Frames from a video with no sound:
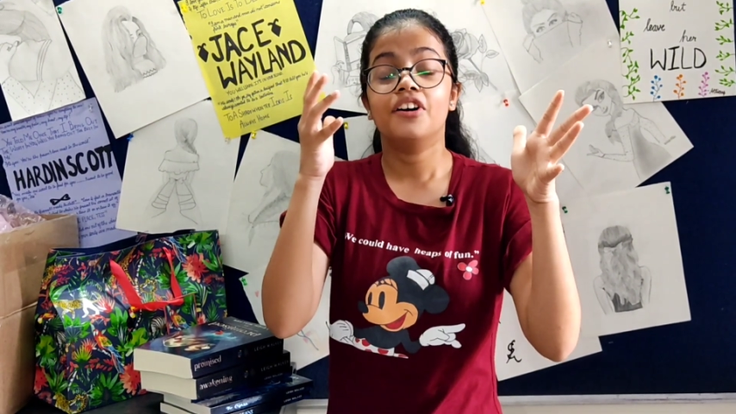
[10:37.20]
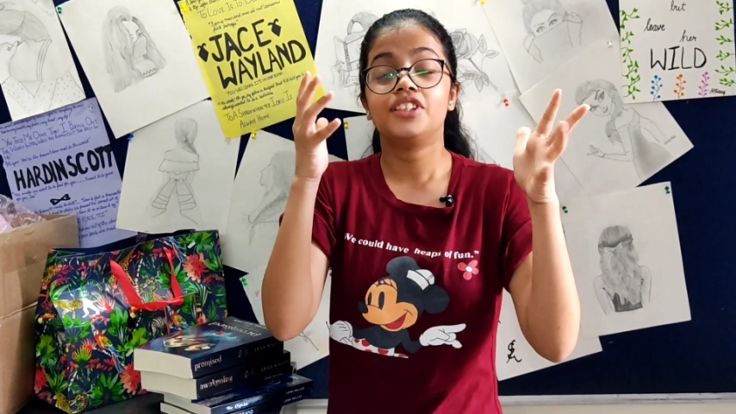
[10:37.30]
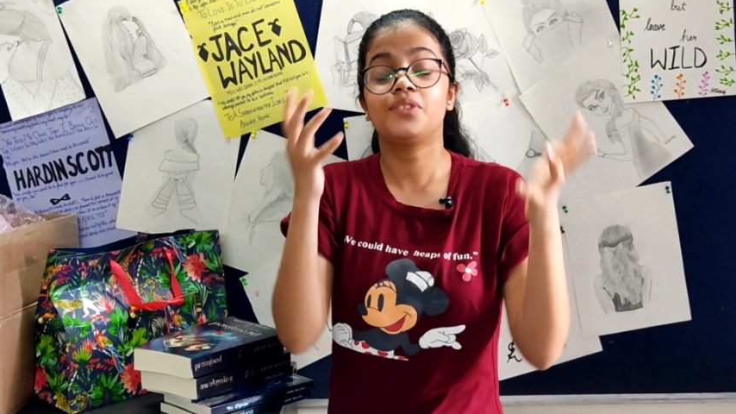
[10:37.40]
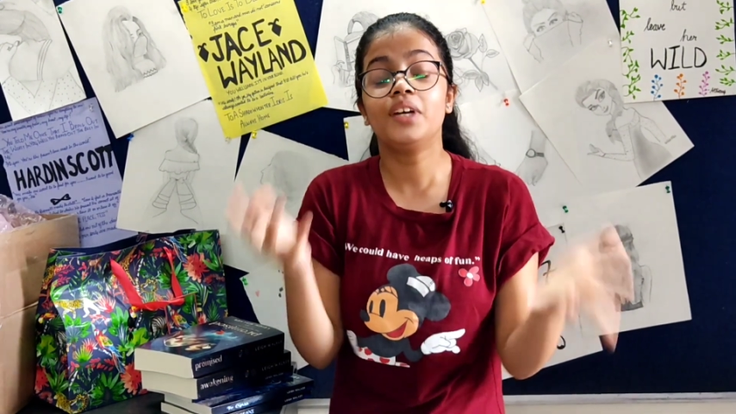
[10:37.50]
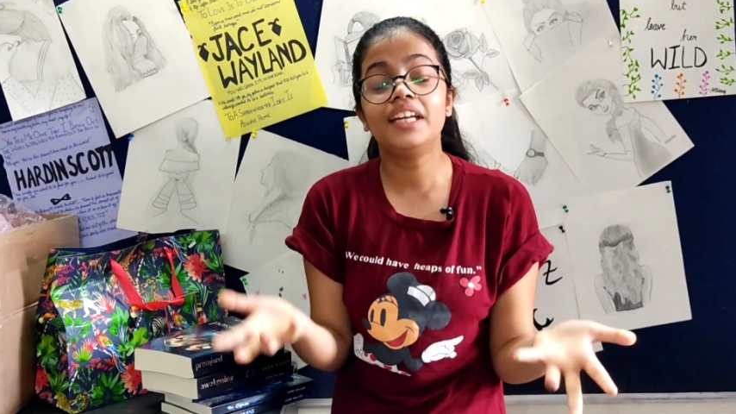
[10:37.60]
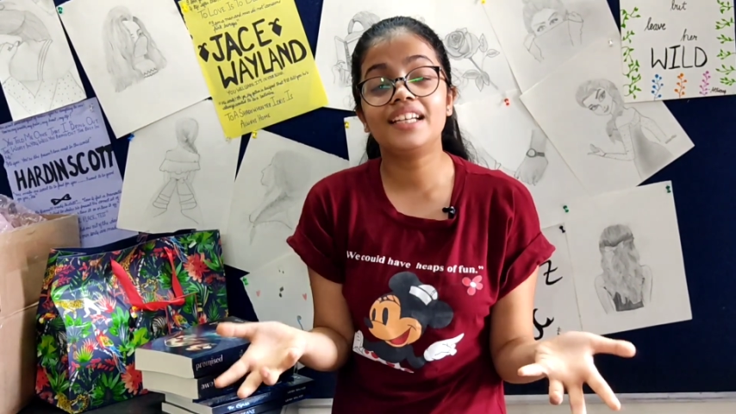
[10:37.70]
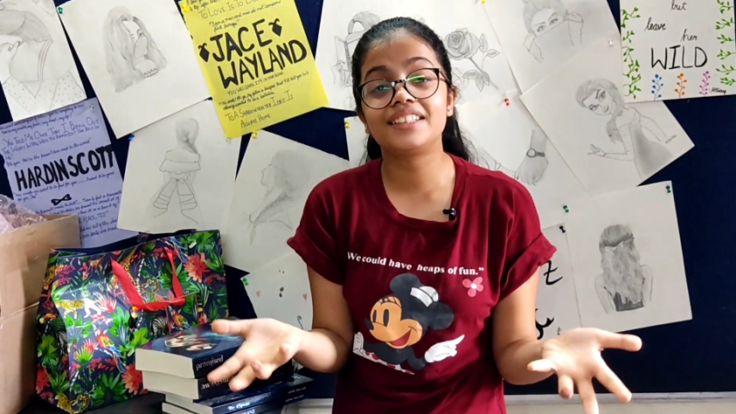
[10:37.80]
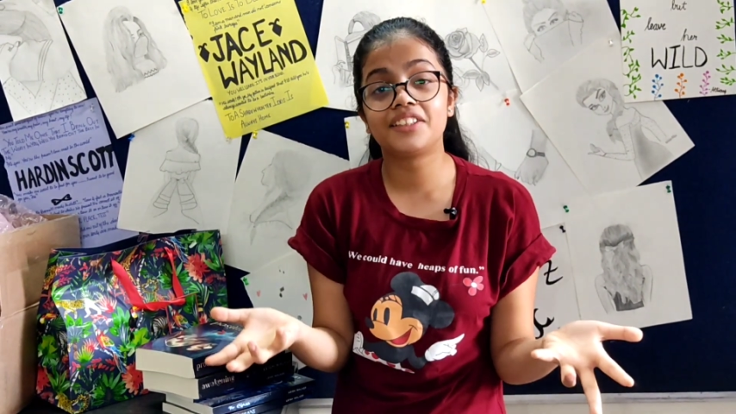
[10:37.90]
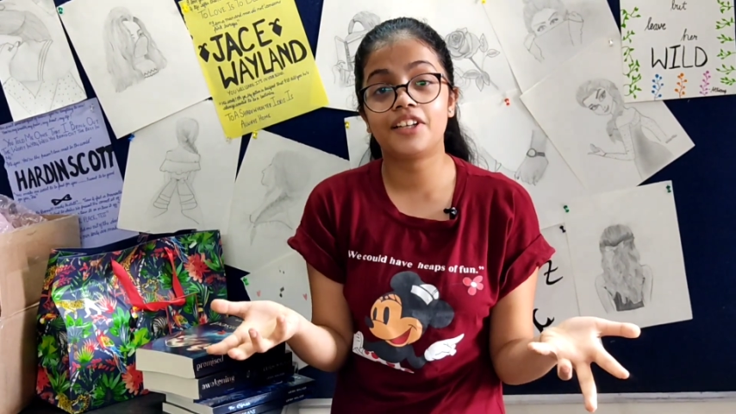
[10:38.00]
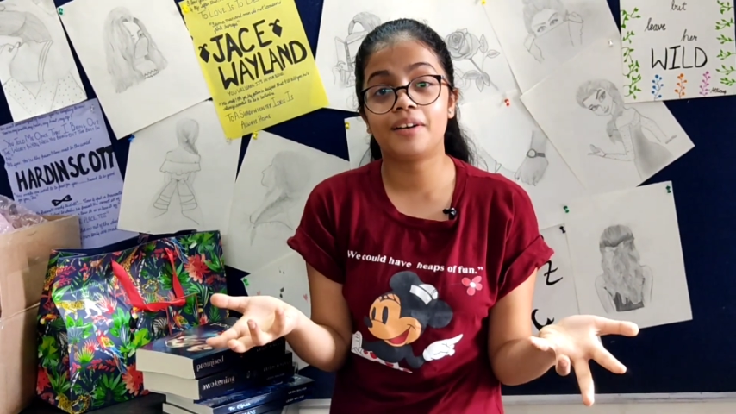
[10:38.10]
sweet
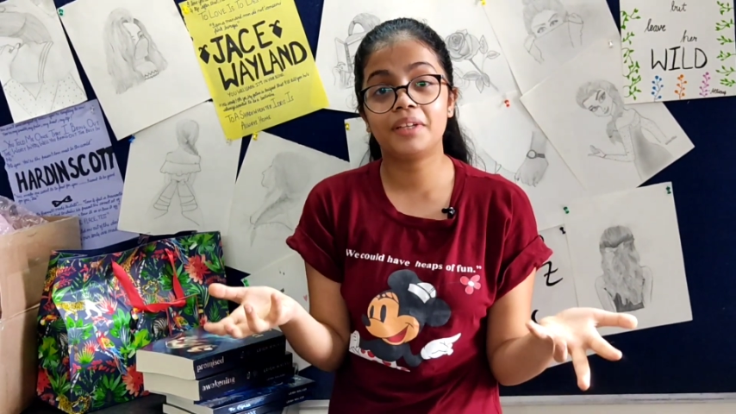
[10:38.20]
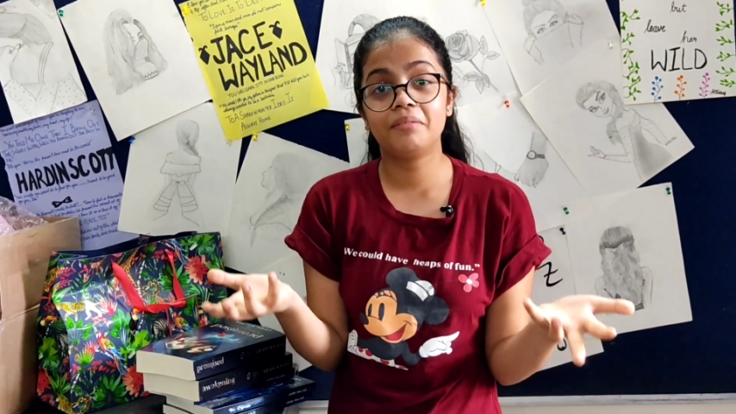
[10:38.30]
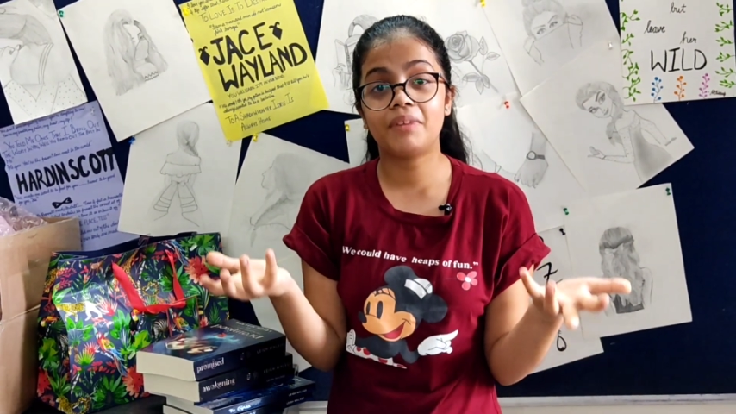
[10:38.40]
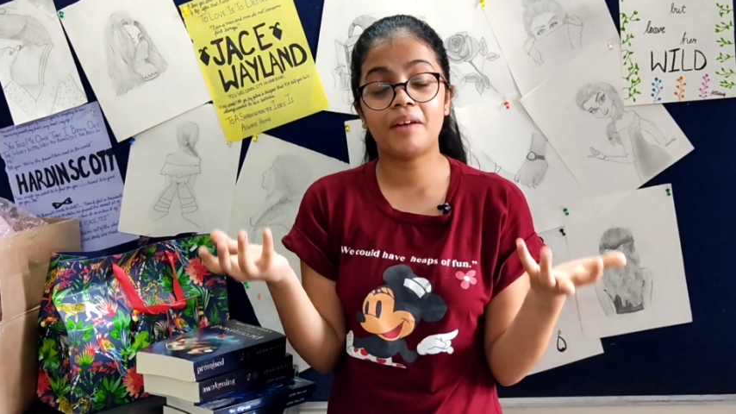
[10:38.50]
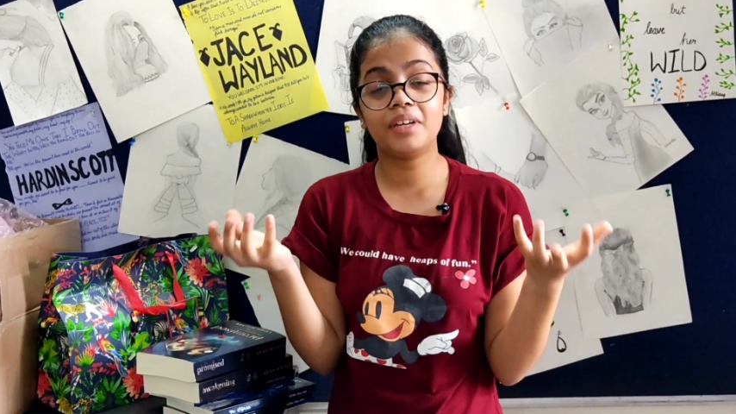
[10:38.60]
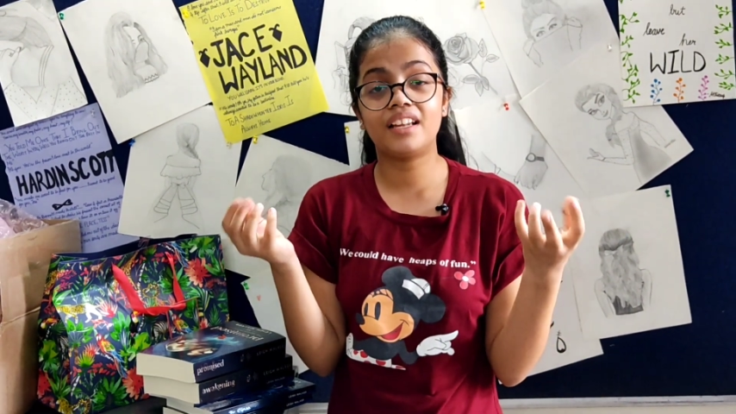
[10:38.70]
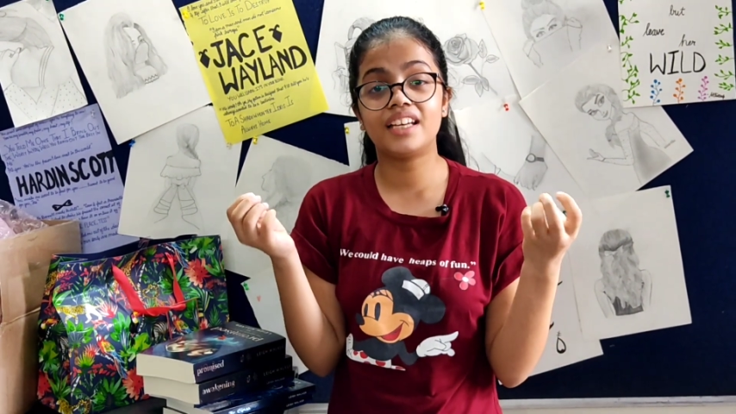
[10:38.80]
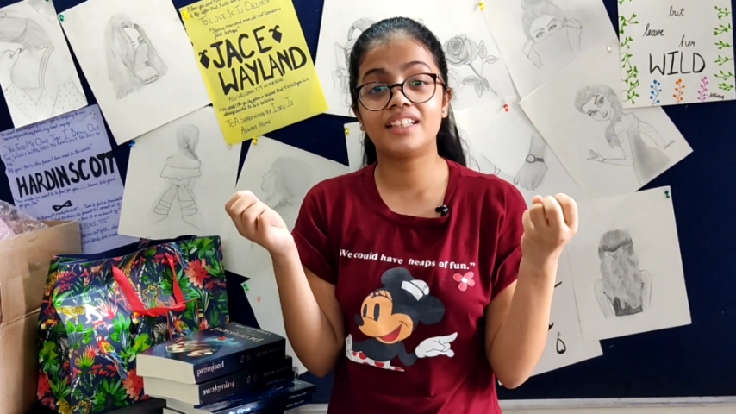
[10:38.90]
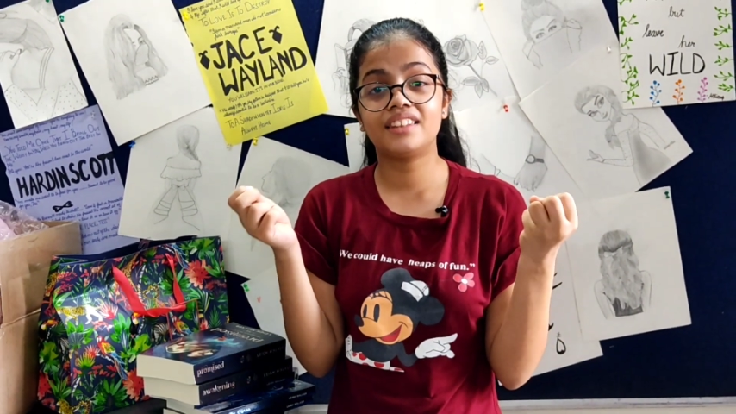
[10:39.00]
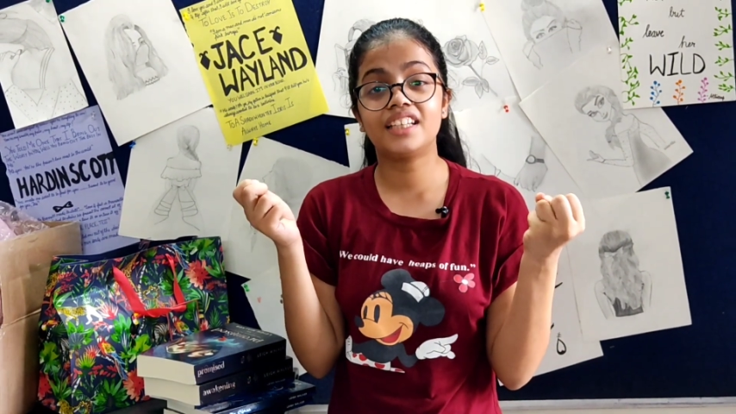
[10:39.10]
as her. I mean,
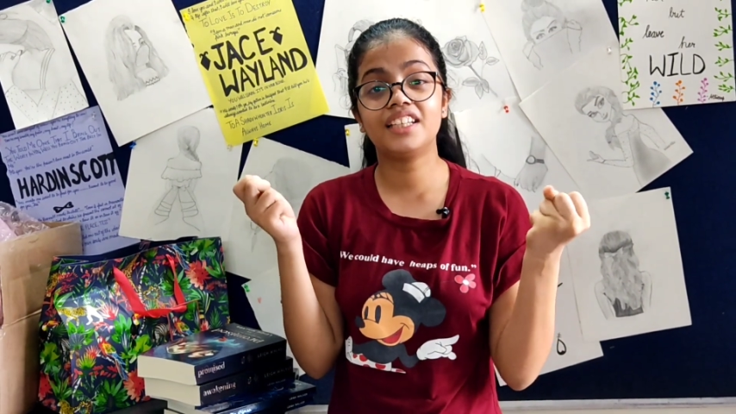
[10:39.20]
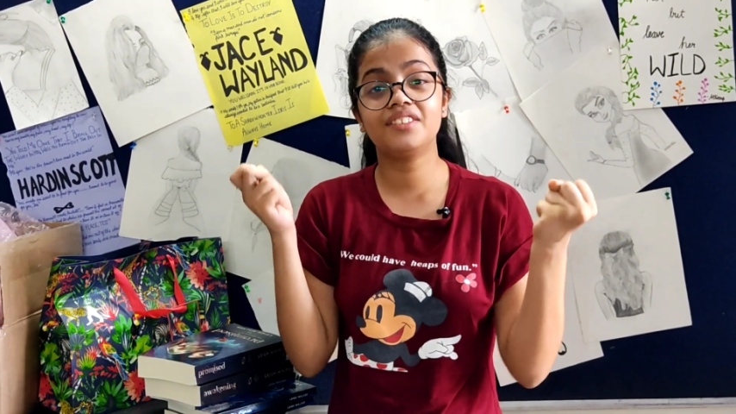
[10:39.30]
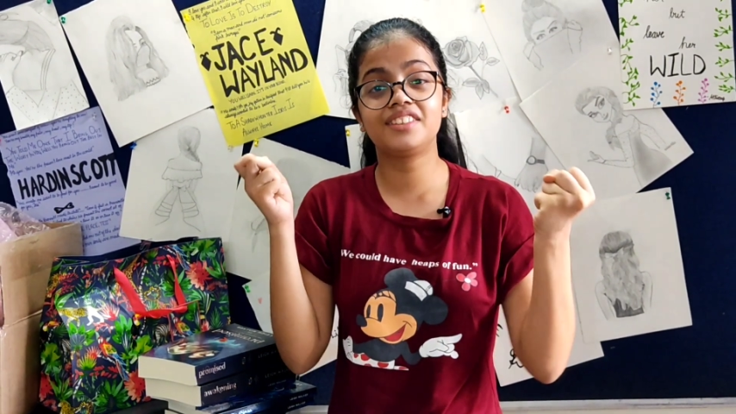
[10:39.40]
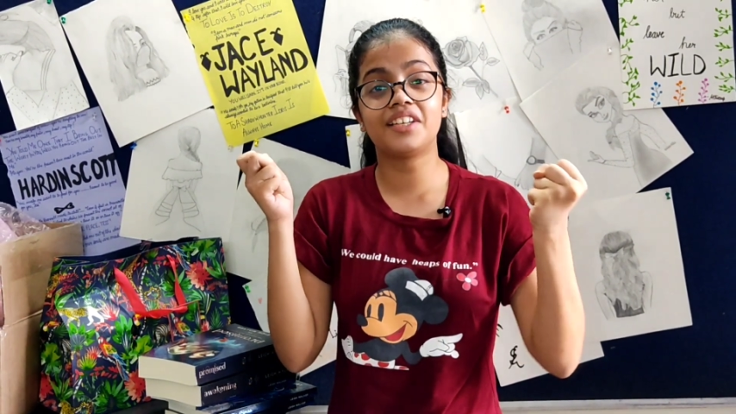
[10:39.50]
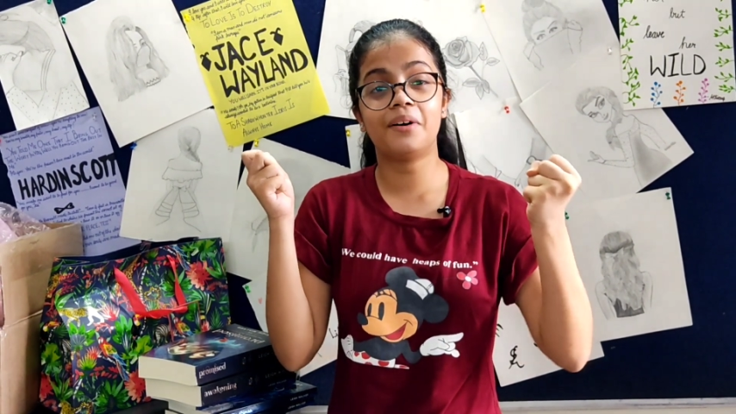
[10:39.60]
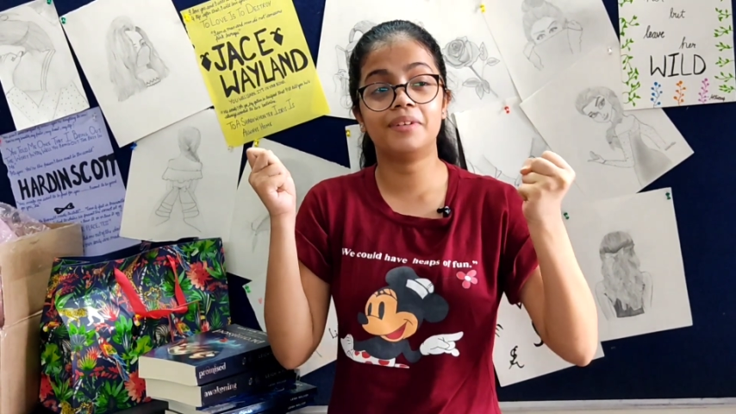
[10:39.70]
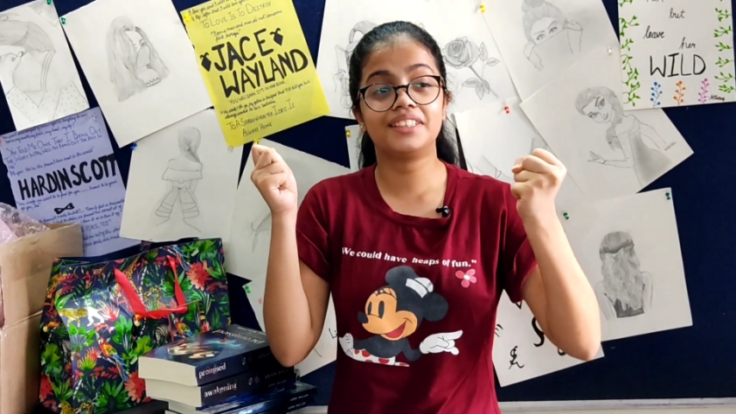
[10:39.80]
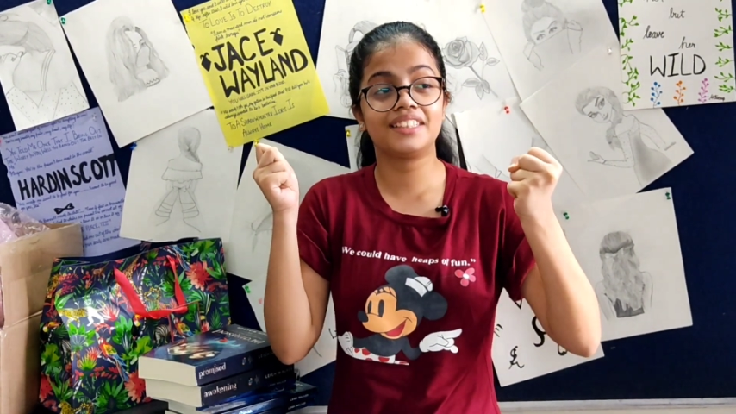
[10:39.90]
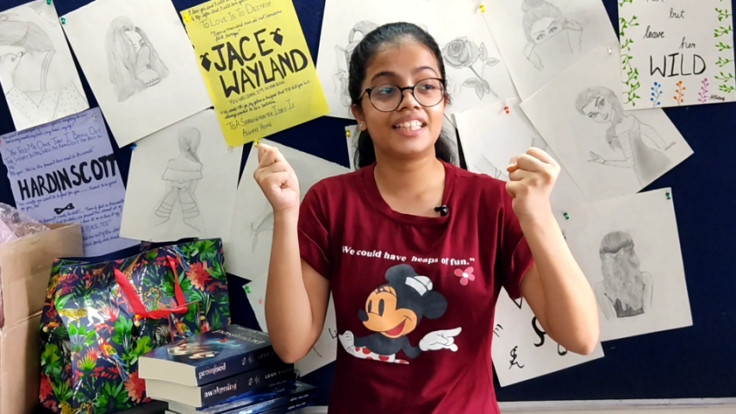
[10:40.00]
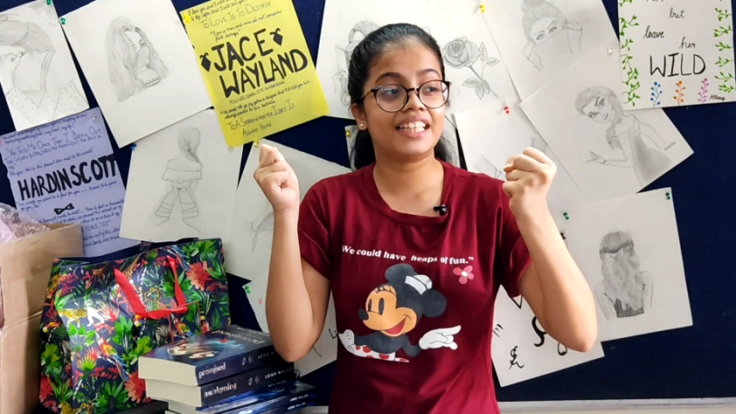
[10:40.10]
like, thank you so
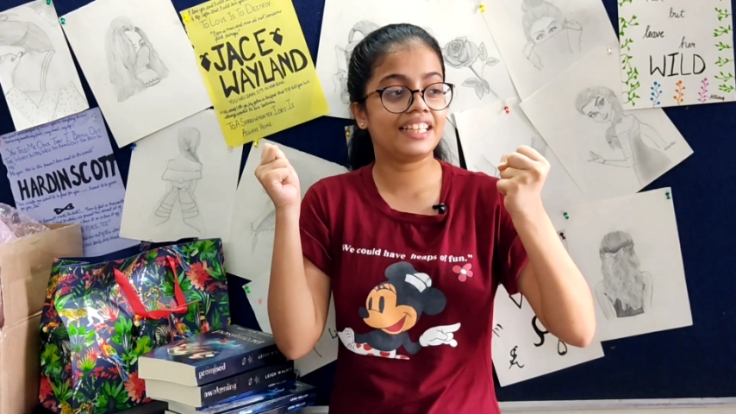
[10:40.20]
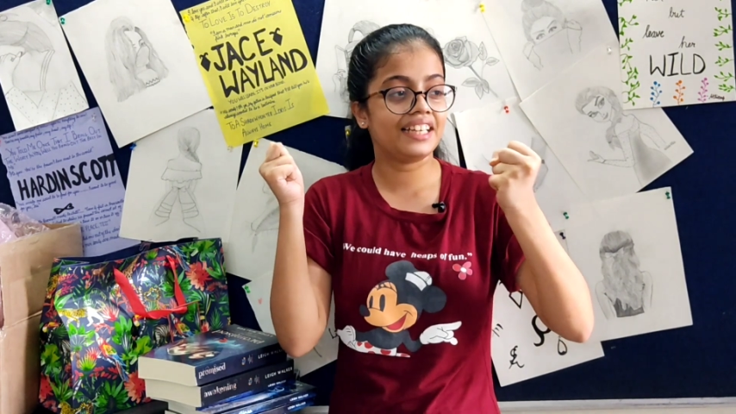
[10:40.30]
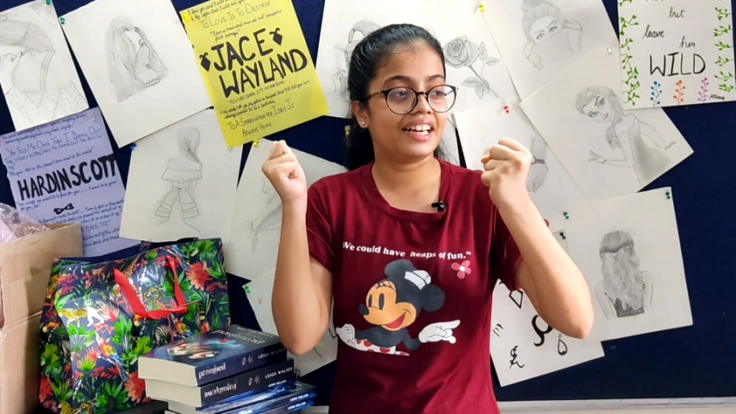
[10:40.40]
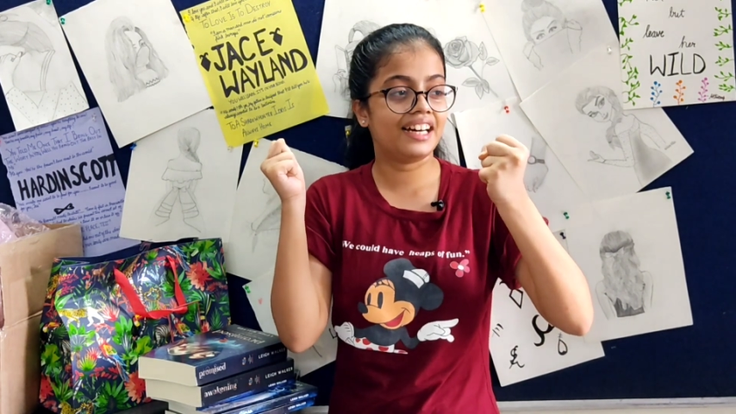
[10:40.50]
much, Leigh.